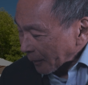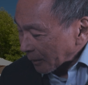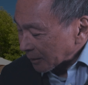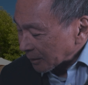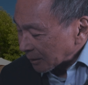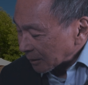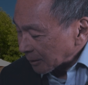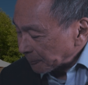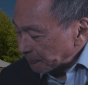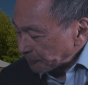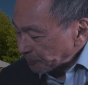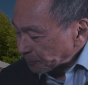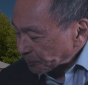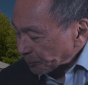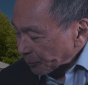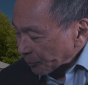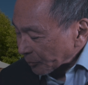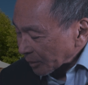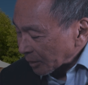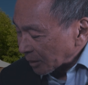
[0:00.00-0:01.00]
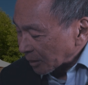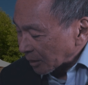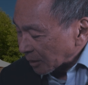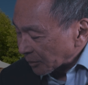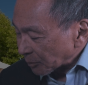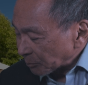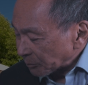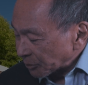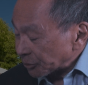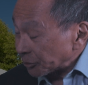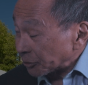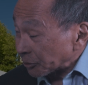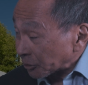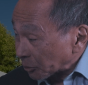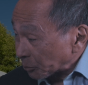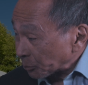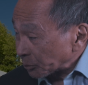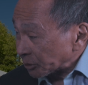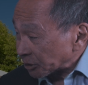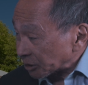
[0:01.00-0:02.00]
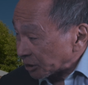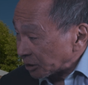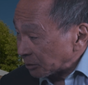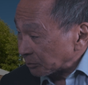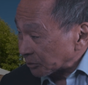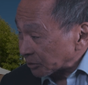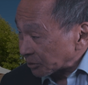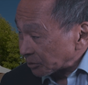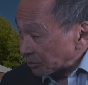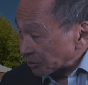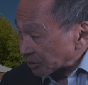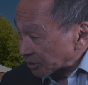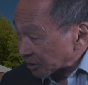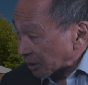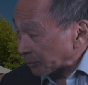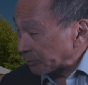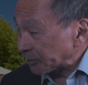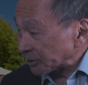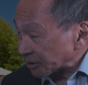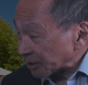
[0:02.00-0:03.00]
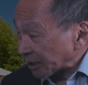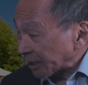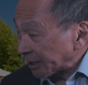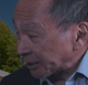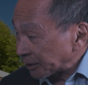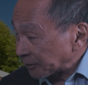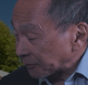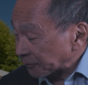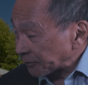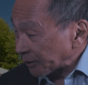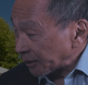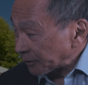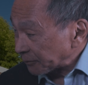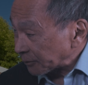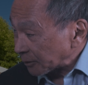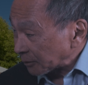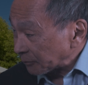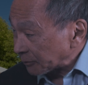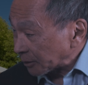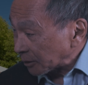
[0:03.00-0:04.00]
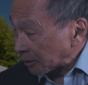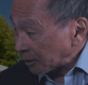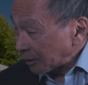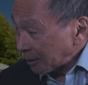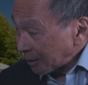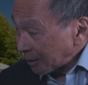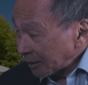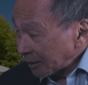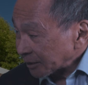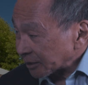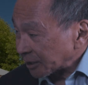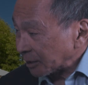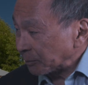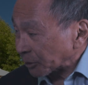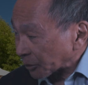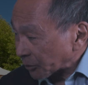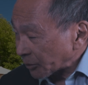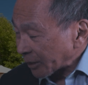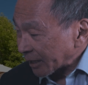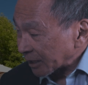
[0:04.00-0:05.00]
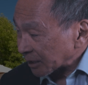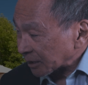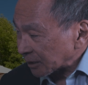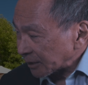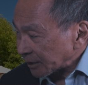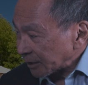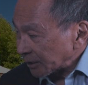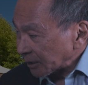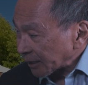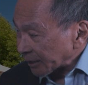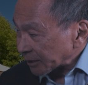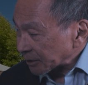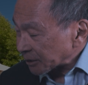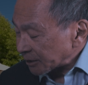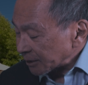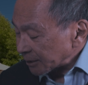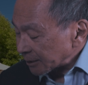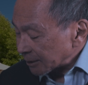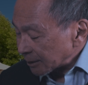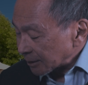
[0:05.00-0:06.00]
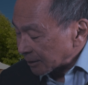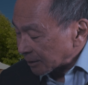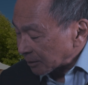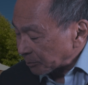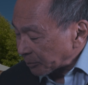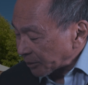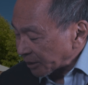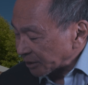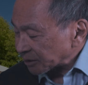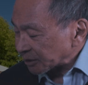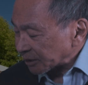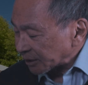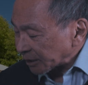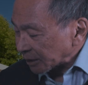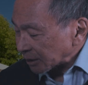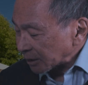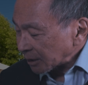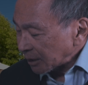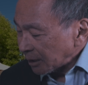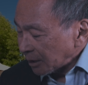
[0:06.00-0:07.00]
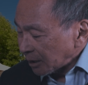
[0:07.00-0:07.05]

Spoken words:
the Maduro regime to step aside in favor of a democratically elected president.